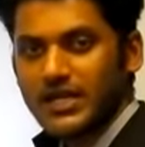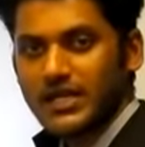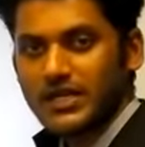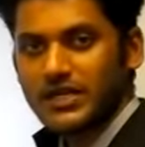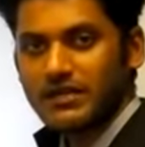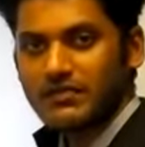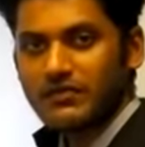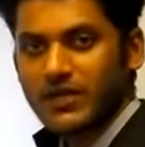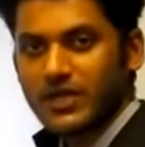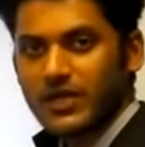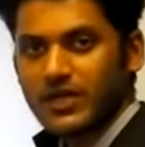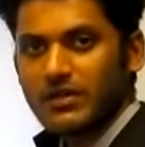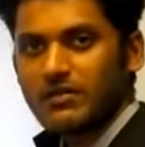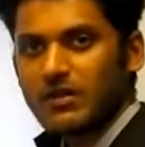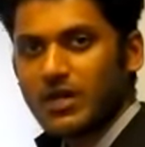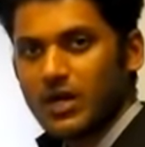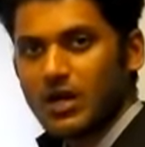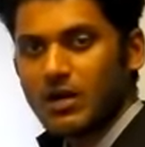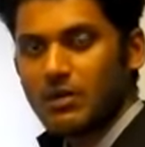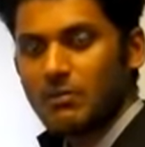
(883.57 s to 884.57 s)
identifier,
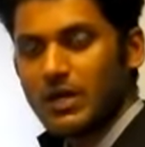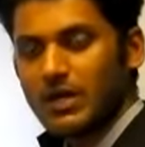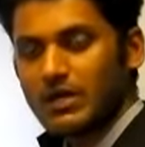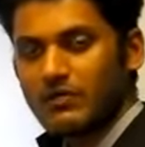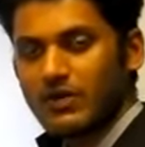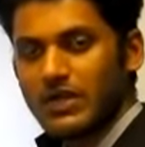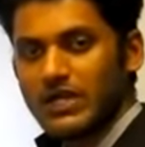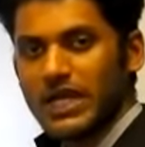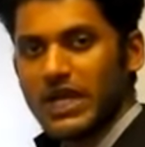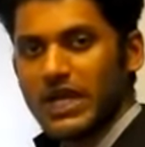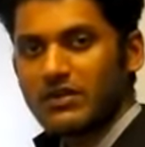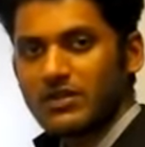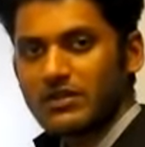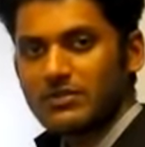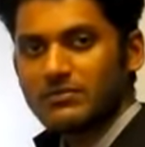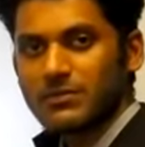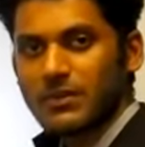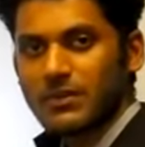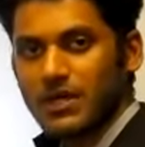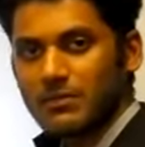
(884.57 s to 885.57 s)
but we gave
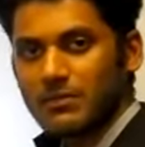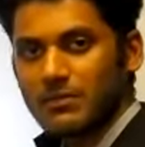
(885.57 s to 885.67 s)
this